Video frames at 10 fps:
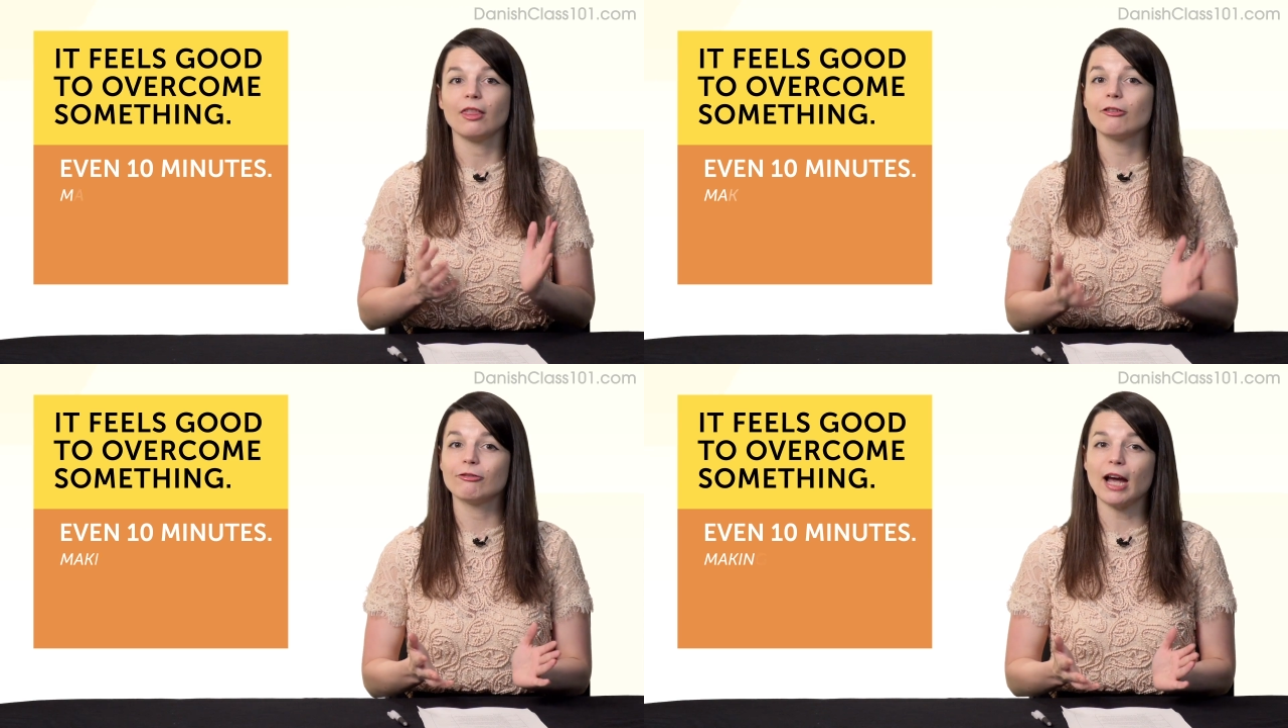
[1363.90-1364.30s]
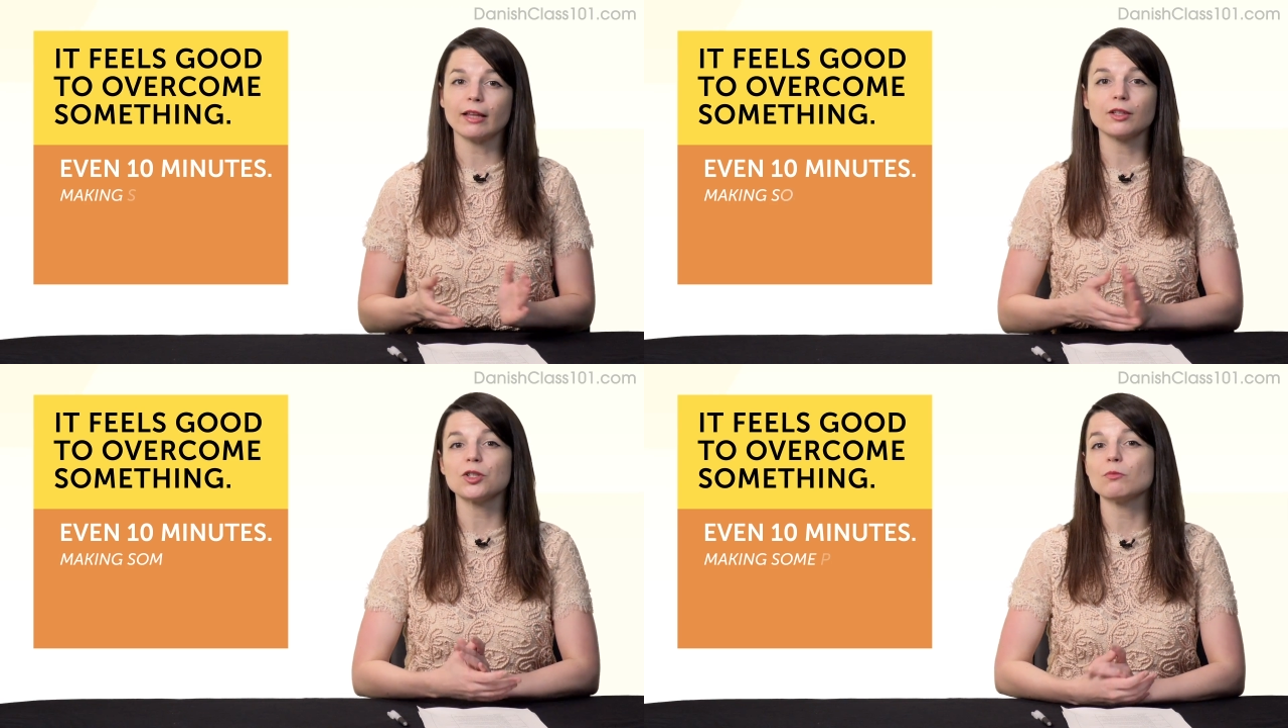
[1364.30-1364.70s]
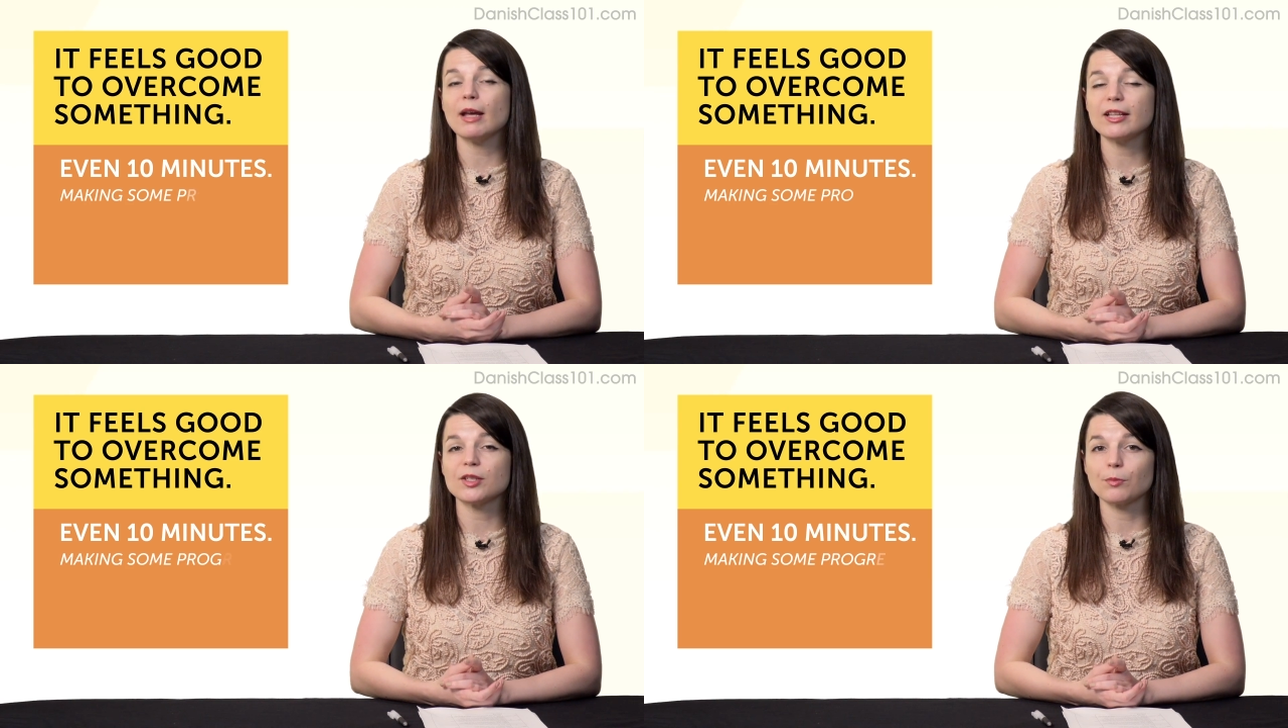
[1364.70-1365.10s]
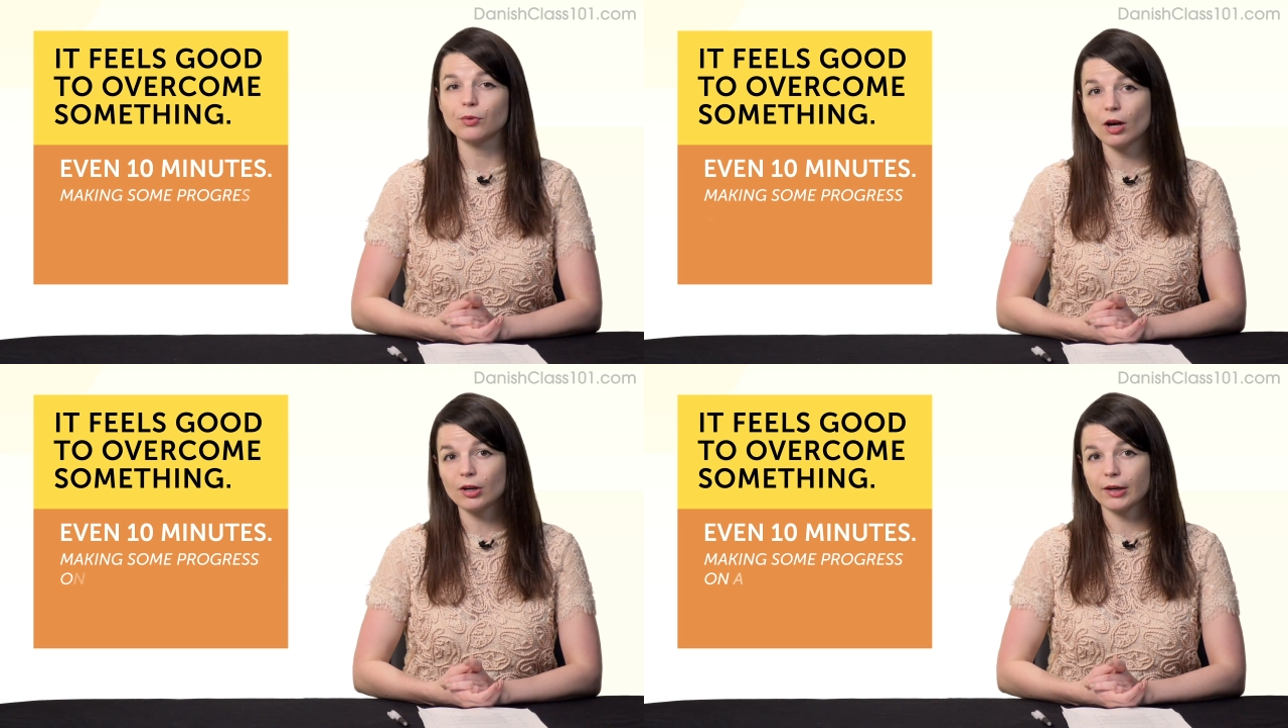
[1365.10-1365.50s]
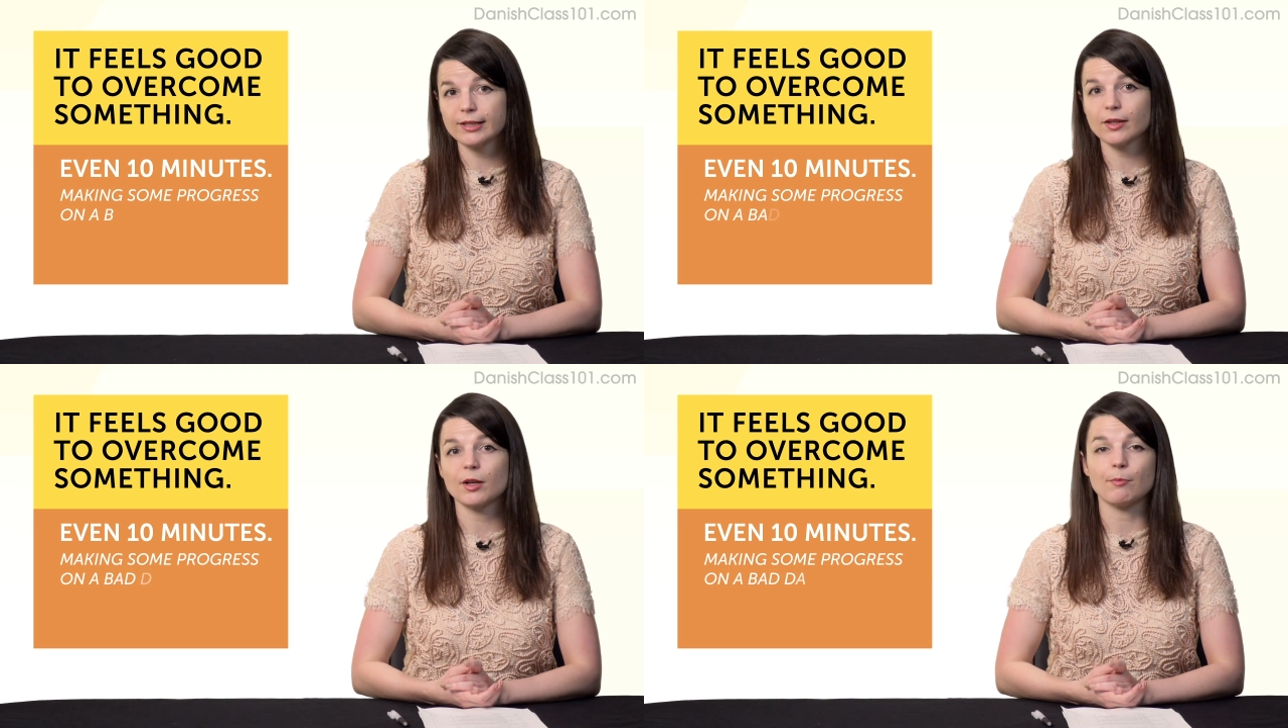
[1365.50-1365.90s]
The fact that you made some
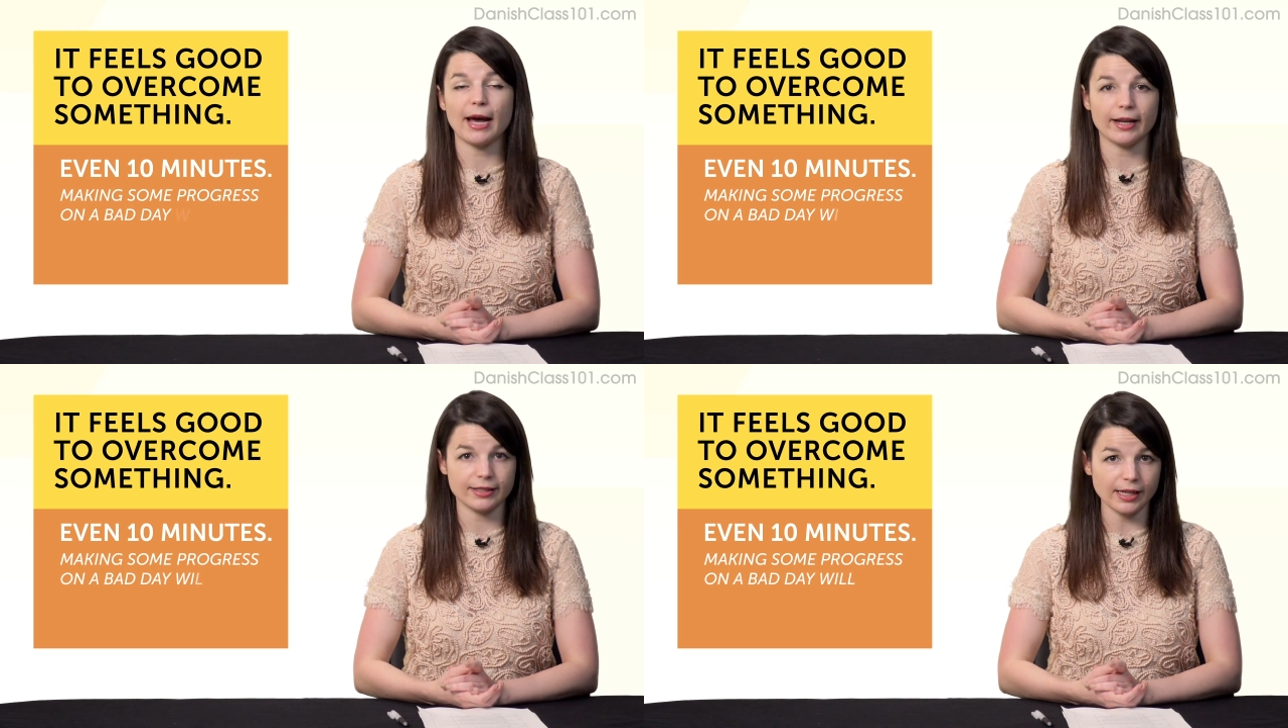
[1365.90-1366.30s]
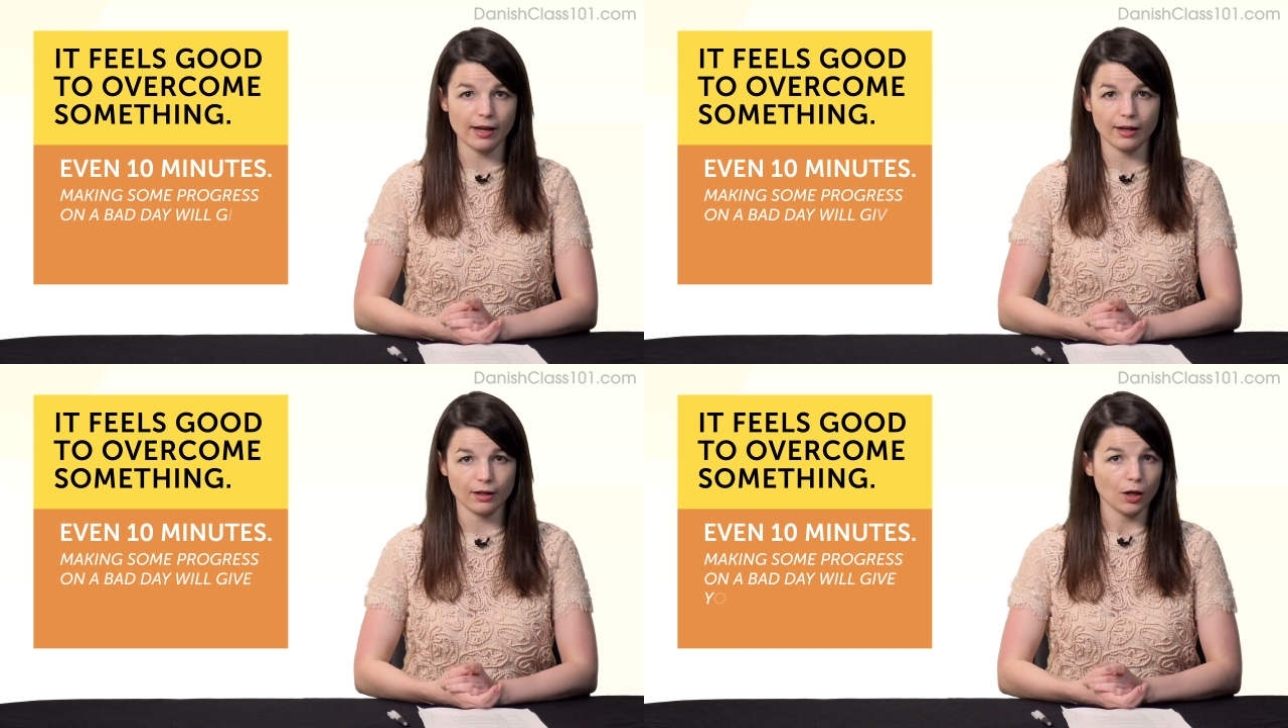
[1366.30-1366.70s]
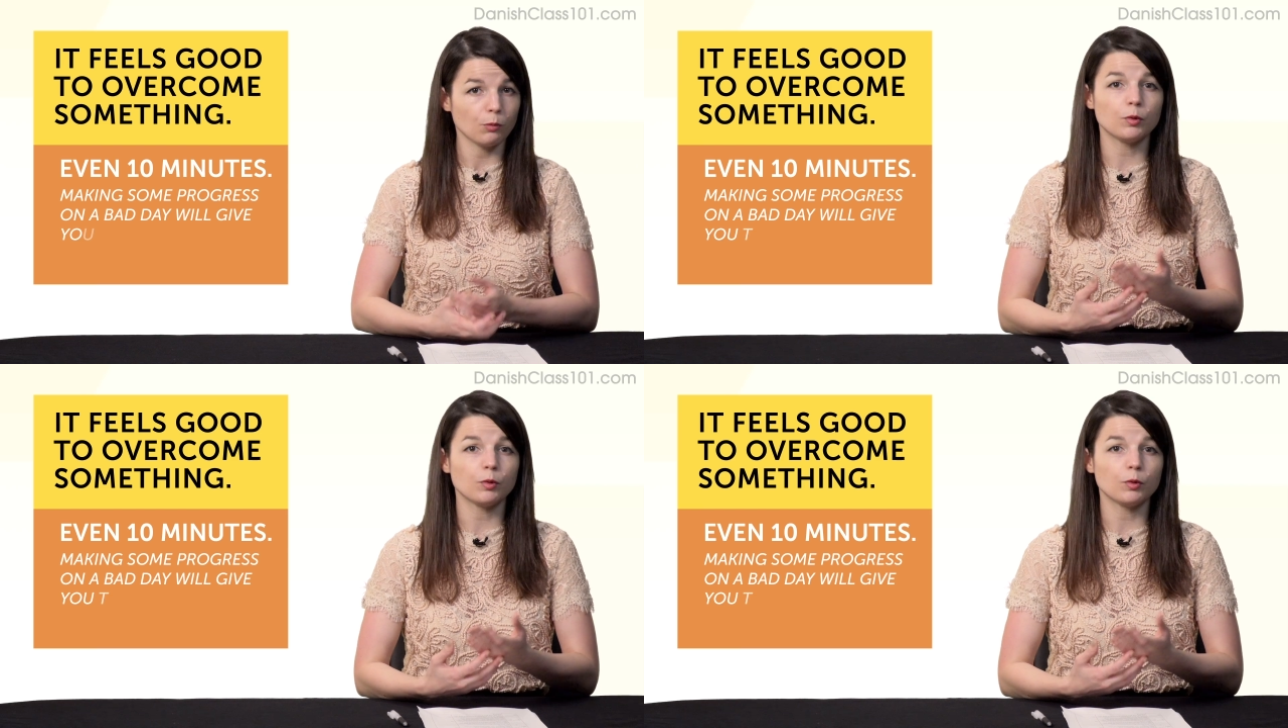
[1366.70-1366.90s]
progress on a bad day